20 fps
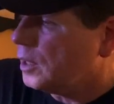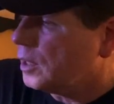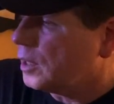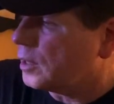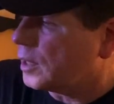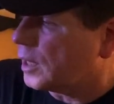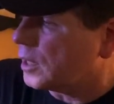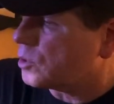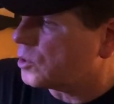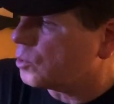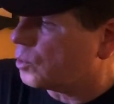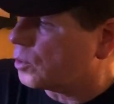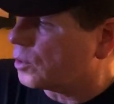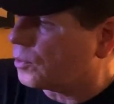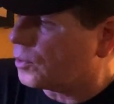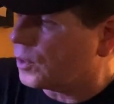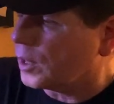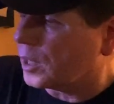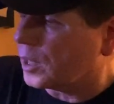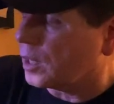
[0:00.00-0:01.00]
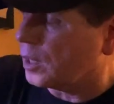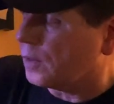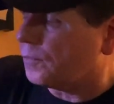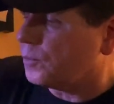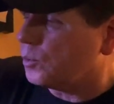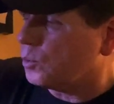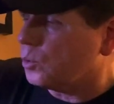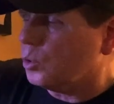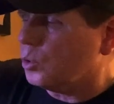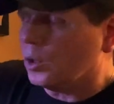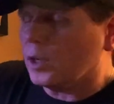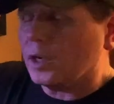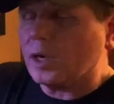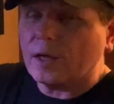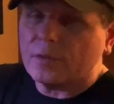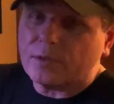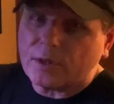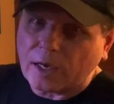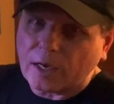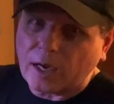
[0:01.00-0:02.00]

and that sort of thing. And if you look on the